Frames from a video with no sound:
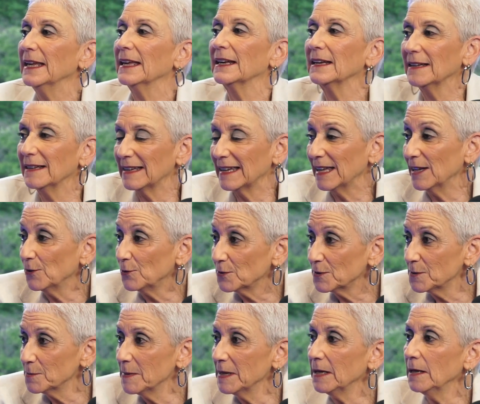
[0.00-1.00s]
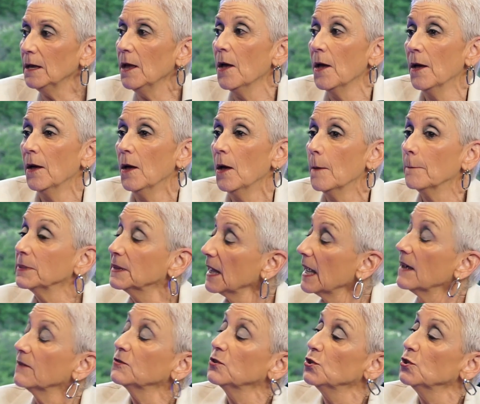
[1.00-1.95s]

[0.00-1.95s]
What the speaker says: It kills me, but they have